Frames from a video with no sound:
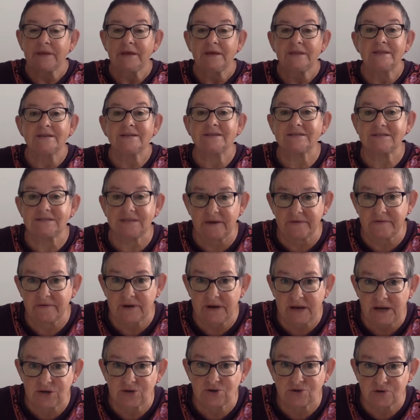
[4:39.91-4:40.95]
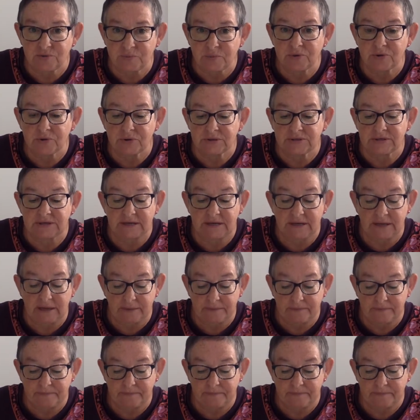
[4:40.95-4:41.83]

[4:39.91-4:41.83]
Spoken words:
the 7 extra books in it.